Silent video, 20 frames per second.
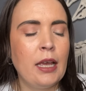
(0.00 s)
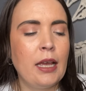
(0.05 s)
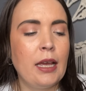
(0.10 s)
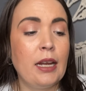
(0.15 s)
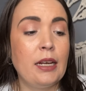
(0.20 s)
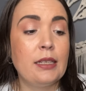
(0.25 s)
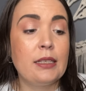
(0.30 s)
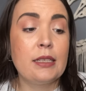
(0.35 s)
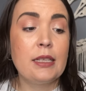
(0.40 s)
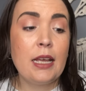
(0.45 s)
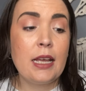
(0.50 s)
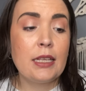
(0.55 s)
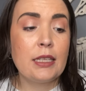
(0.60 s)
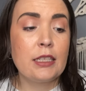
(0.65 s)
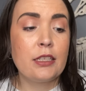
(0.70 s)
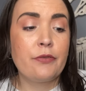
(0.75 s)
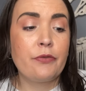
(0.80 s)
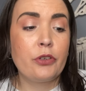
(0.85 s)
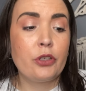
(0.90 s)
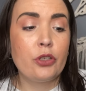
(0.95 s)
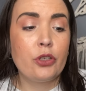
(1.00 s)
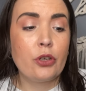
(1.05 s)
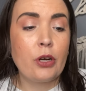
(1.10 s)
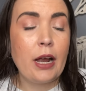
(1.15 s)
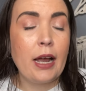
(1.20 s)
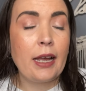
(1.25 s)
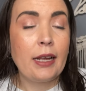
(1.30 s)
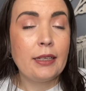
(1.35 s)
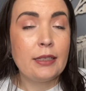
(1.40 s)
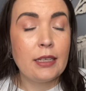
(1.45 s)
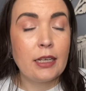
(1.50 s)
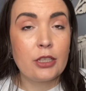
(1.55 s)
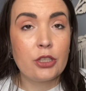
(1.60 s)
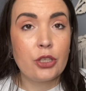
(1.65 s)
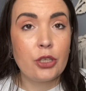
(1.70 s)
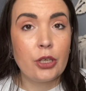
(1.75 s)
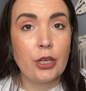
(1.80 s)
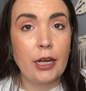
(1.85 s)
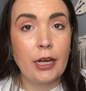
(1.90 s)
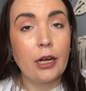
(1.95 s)
And it says it's for dry
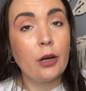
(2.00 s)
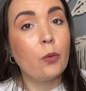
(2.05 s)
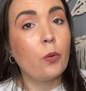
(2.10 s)
textured hair.